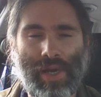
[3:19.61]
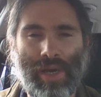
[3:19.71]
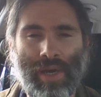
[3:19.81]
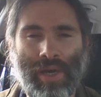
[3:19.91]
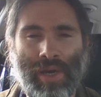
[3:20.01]

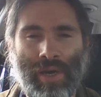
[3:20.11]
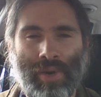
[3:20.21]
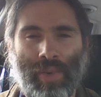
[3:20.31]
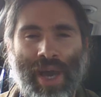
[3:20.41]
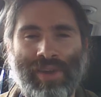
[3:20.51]

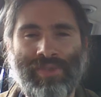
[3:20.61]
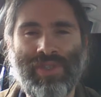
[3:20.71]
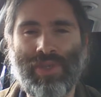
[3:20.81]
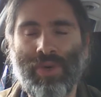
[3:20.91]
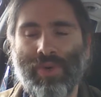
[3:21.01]
uh, way of
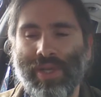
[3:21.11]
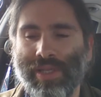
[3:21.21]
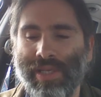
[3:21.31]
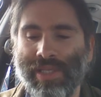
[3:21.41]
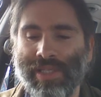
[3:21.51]
storing
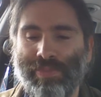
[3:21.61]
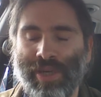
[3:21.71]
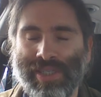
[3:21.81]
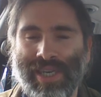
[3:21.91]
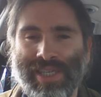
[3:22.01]
these
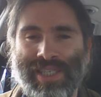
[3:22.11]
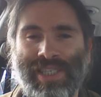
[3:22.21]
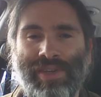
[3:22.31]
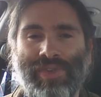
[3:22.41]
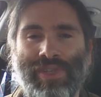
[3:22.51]

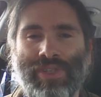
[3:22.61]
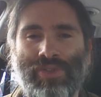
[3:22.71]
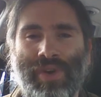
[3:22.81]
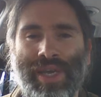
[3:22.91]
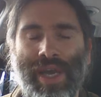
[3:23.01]
personalities, if you're just
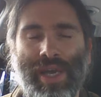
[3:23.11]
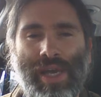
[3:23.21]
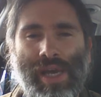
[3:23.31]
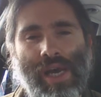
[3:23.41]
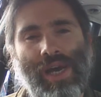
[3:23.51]
trying to get
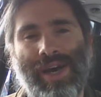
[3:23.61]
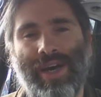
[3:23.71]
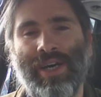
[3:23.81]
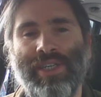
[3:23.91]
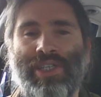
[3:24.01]

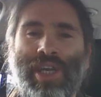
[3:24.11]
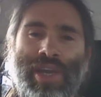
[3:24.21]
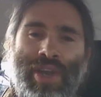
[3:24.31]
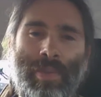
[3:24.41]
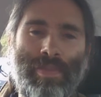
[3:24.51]
a sheer
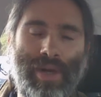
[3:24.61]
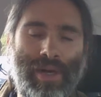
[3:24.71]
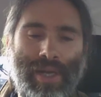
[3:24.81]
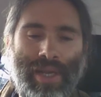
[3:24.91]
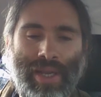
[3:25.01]

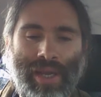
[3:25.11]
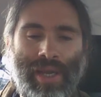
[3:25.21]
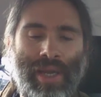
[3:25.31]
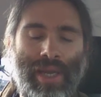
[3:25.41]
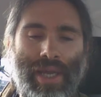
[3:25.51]
number in there,